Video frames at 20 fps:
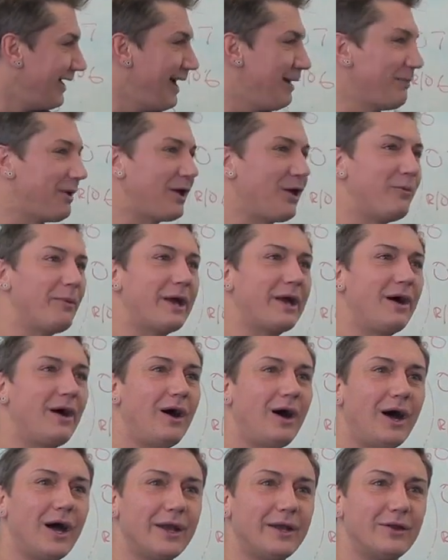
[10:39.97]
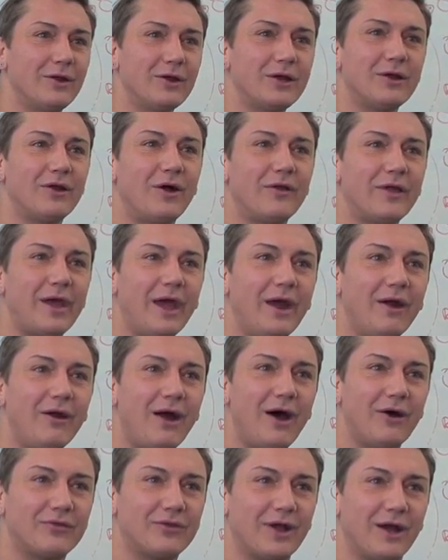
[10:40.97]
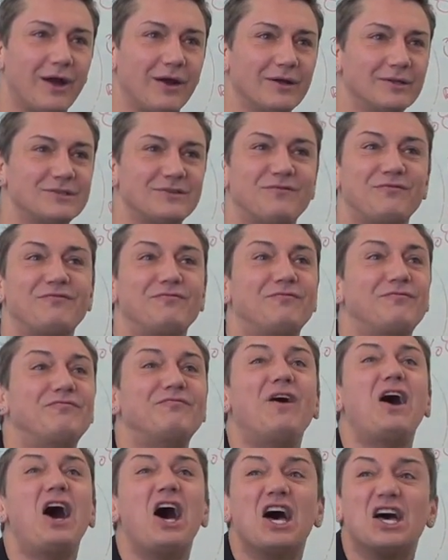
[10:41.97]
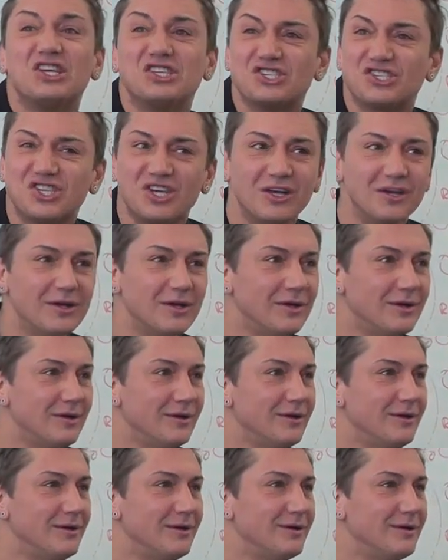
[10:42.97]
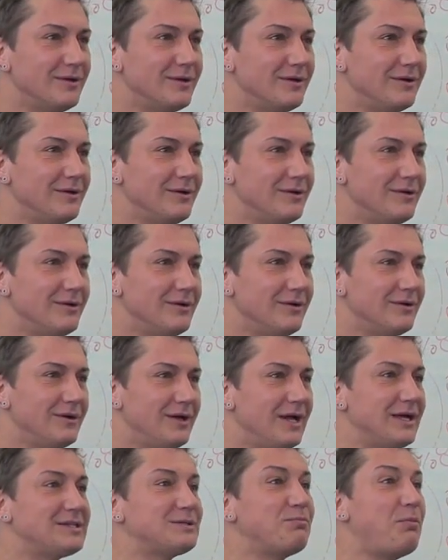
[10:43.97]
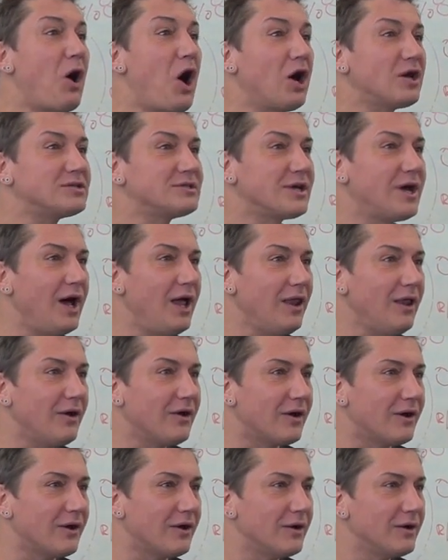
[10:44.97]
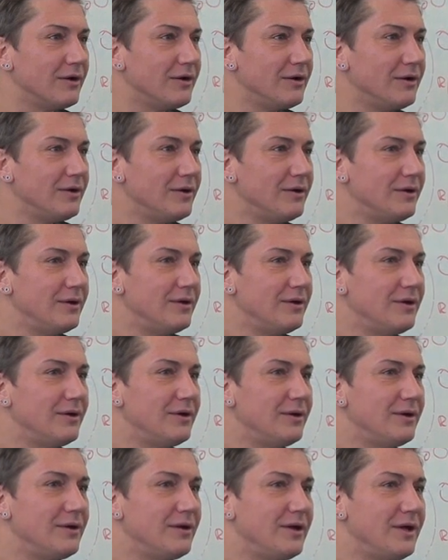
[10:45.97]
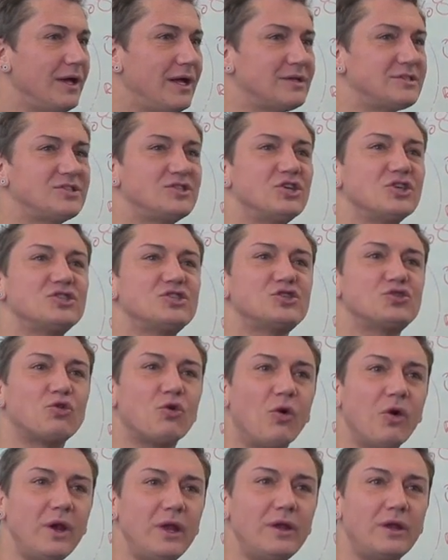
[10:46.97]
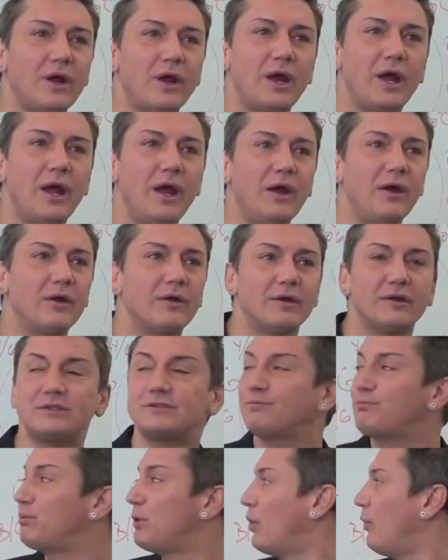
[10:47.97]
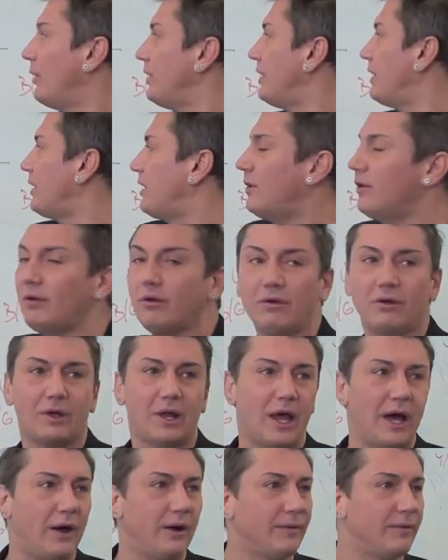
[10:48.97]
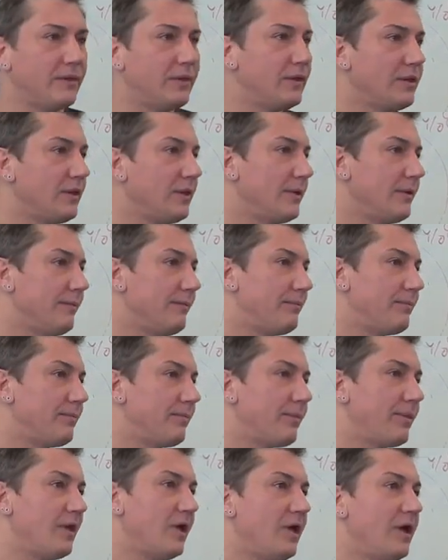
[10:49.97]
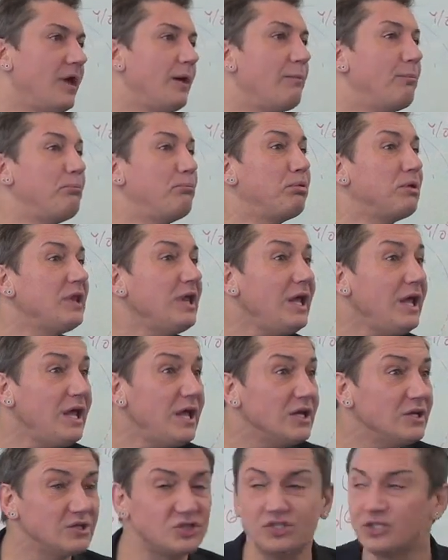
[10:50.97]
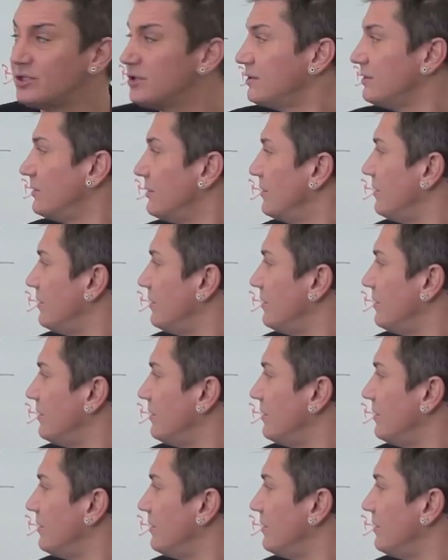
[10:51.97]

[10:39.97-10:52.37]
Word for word: I'm like, oh my God, look at all the hair out there. It's fuzz. It's box color. It's destroying their hair. It's blowing the cuticle out. Bleach.